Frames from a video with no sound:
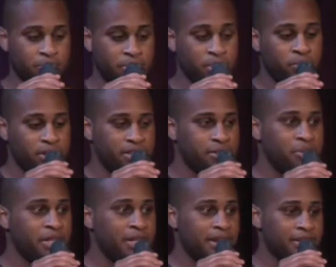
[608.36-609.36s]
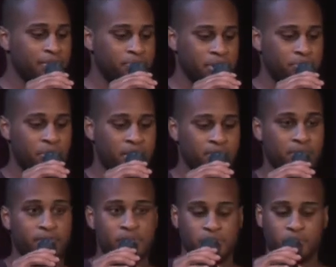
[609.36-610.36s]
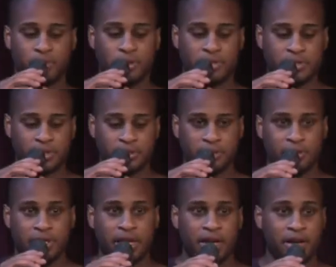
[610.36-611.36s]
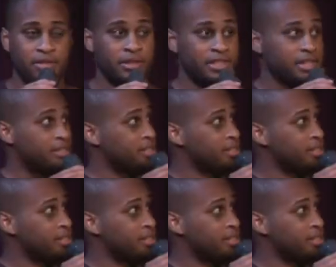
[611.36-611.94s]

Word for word: ubiquitous, meaning that it's a big part of our visual culture. And I think that